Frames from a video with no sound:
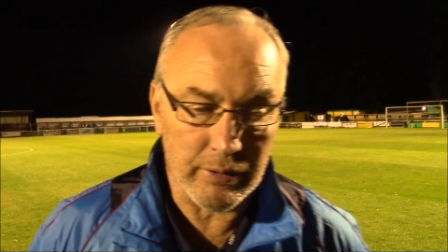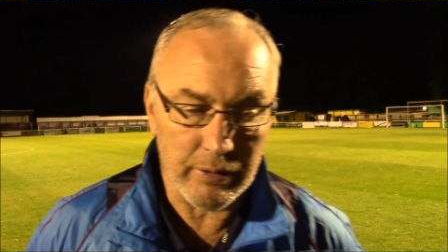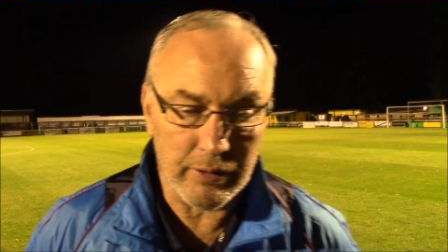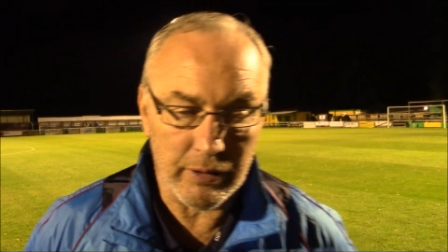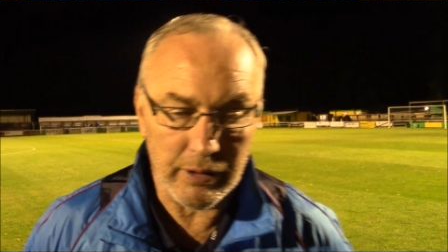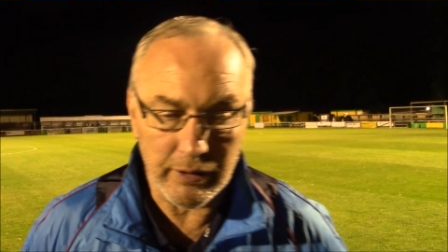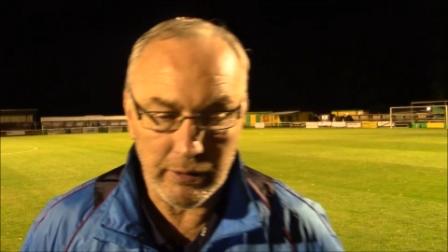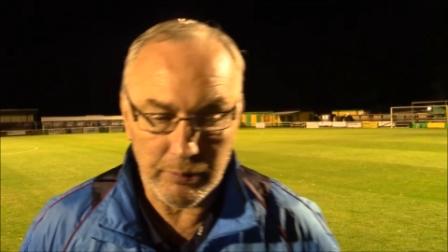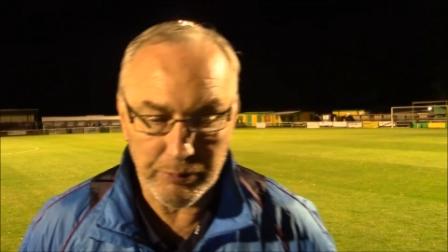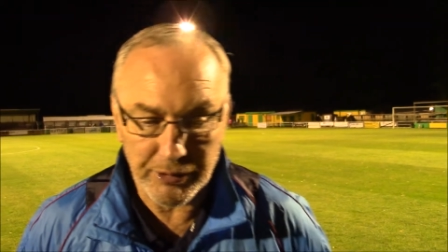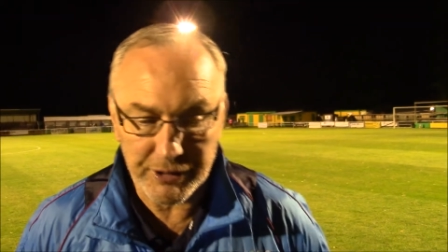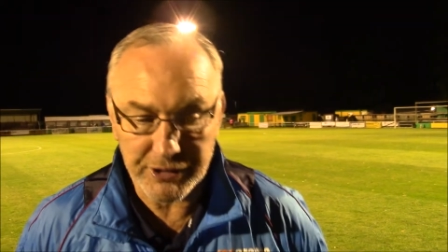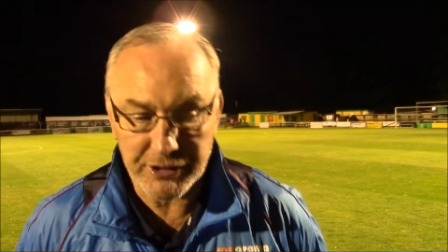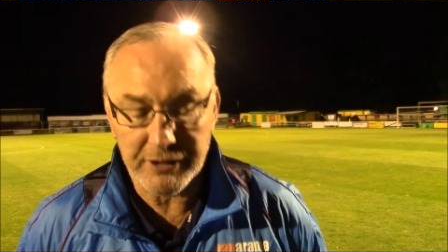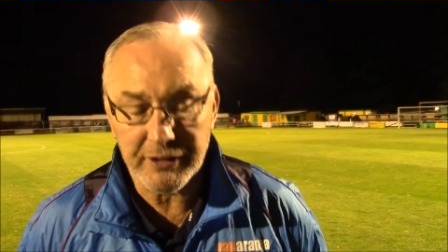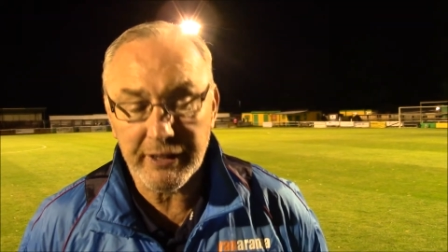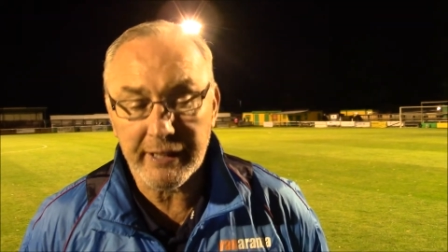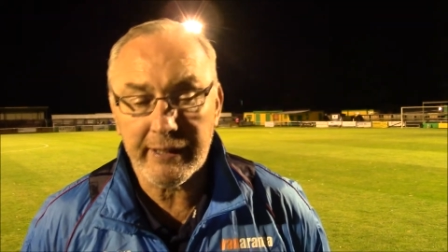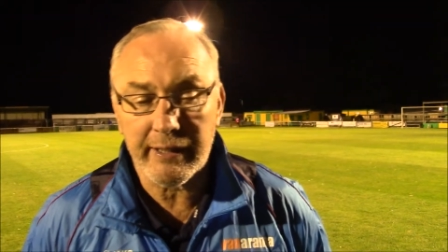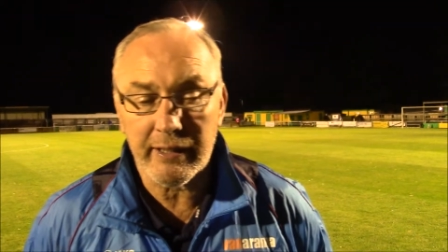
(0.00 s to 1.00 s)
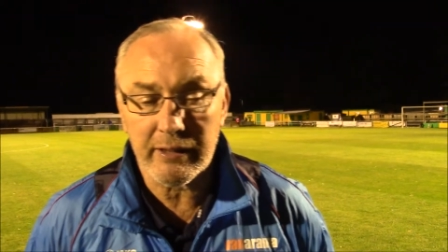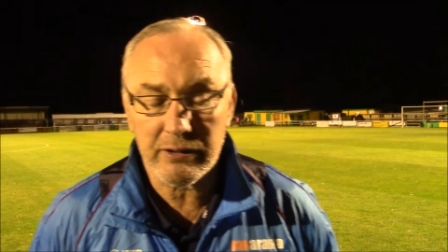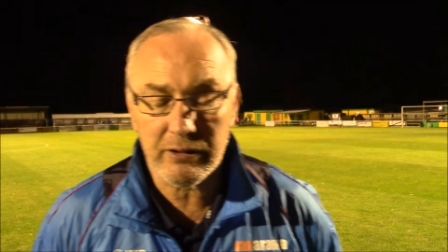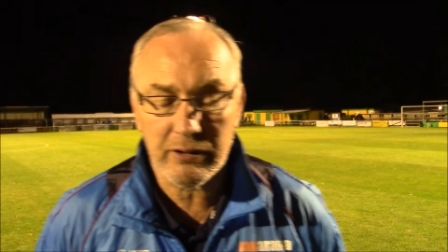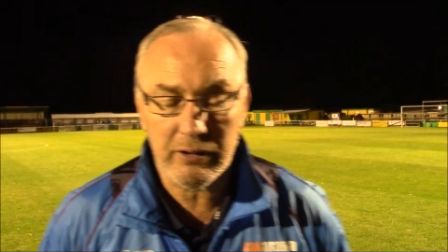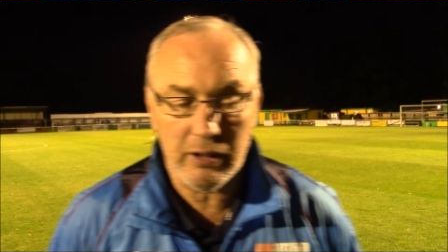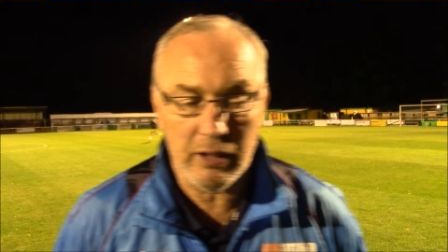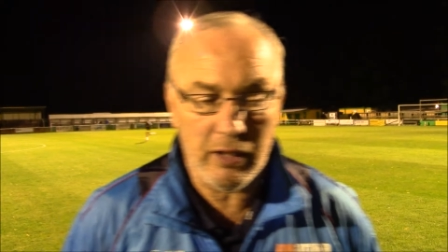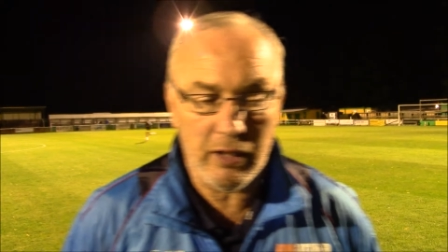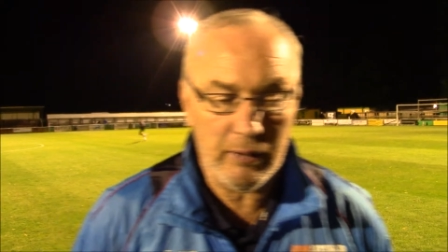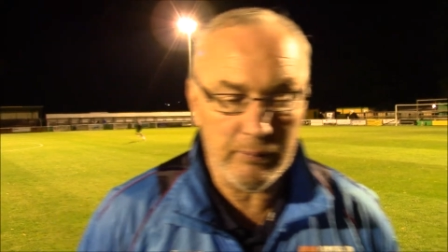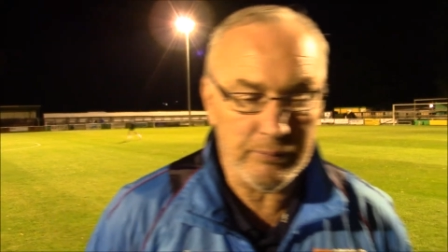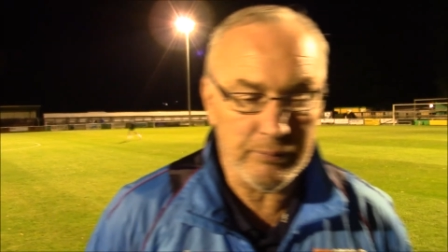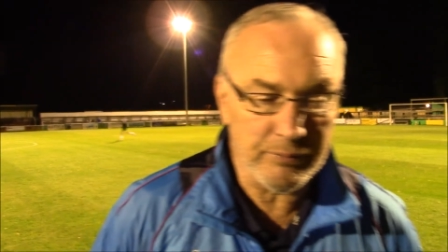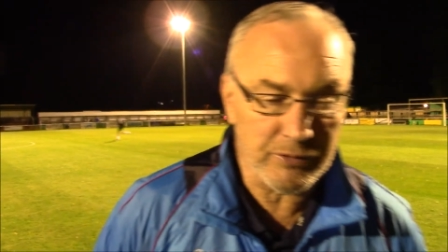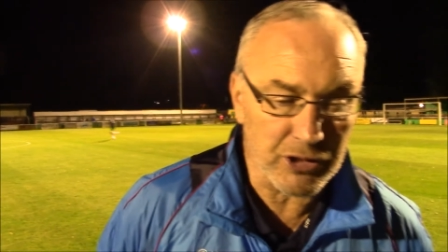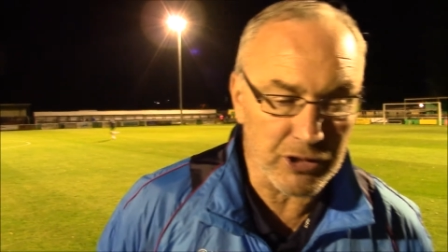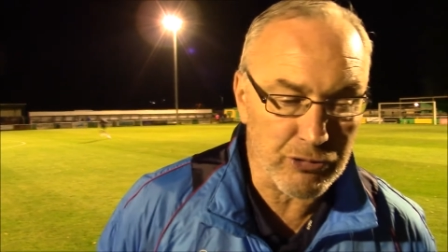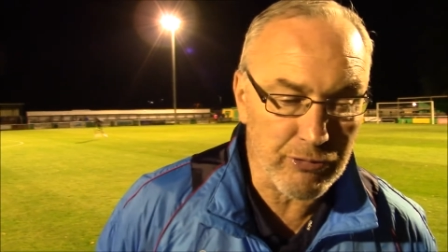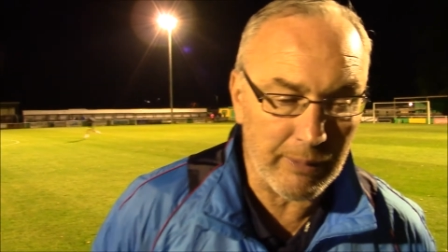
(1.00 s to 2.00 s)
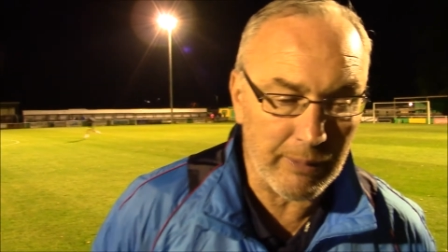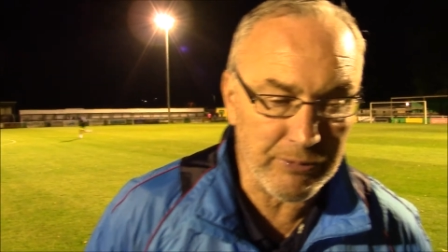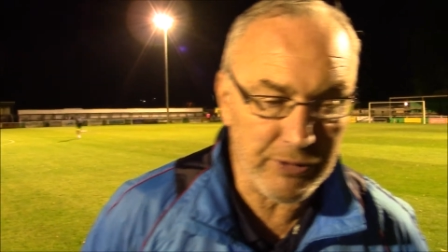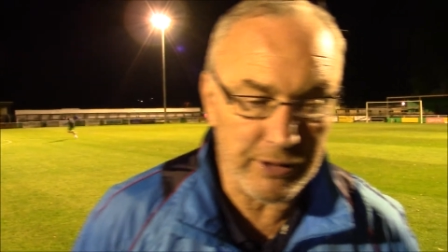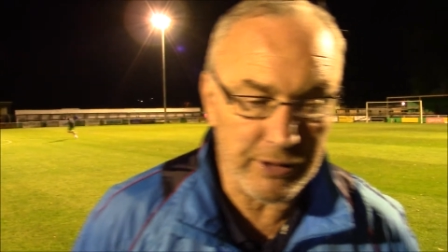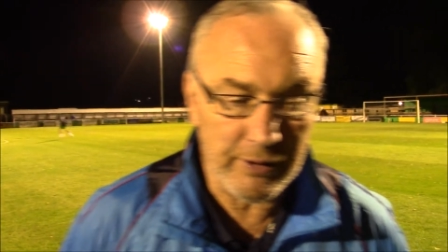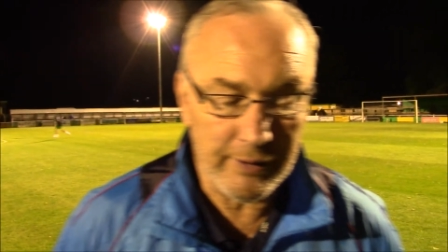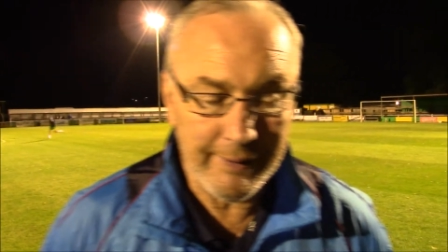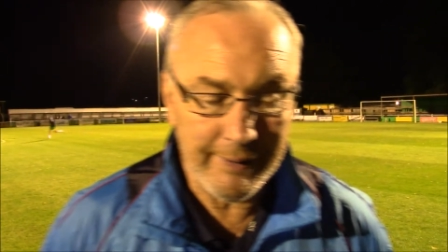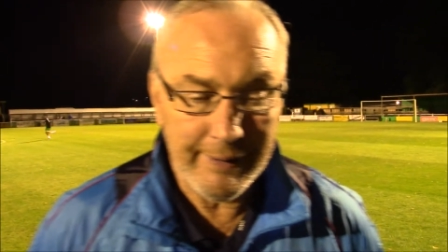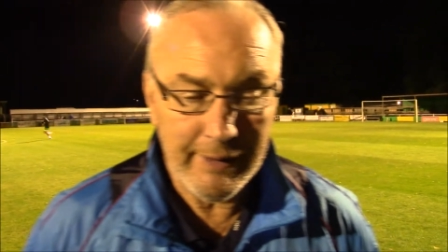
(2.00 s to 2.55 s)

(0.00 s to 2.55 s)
the pre-season did get disrupted,